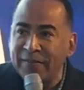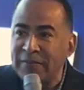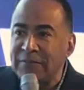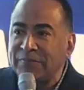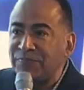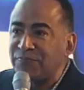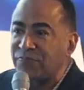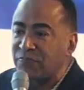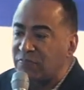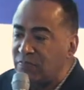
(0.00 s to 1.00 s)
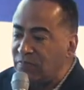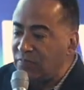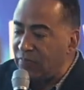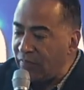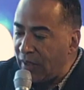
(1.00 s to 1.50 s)

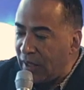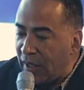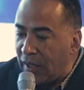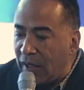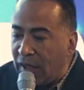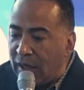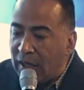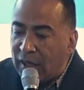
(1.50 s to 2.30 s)
No one is speaking in this clip.